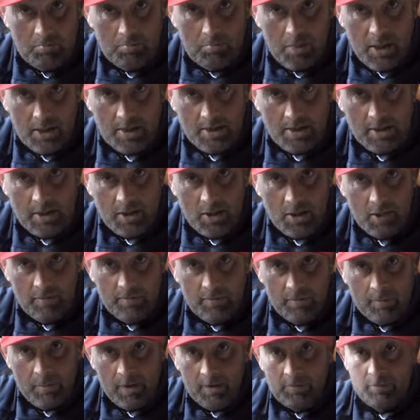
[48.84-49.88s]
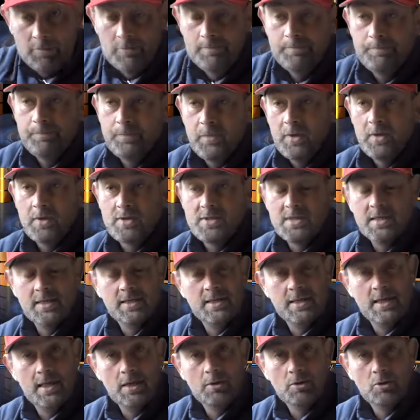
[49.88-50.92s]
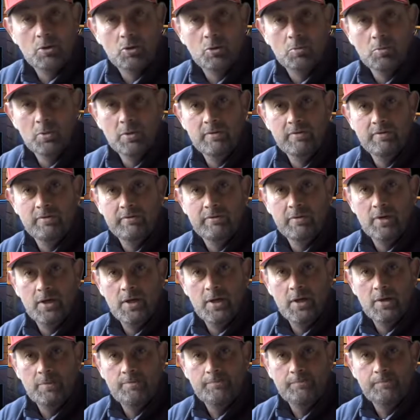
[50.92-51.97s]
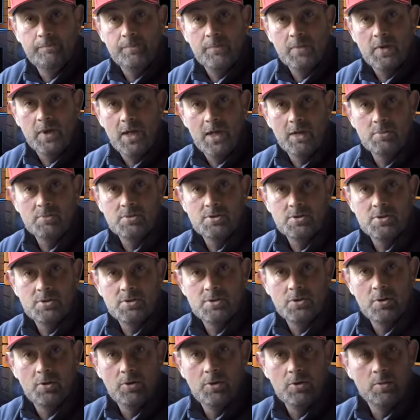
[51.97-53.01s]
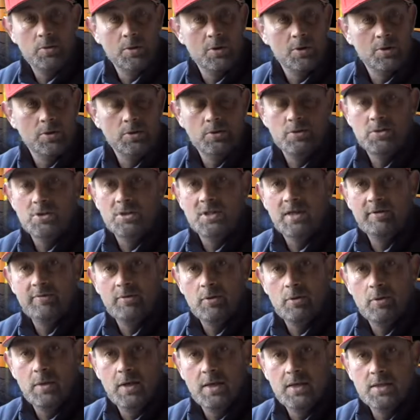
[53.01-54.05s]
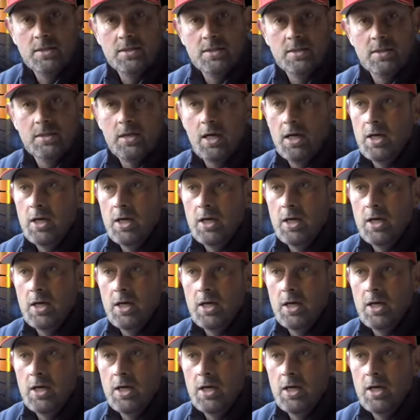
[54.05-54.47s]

Bandit Golf Apparel, sending out a couple of caps so that we could use as giveaways.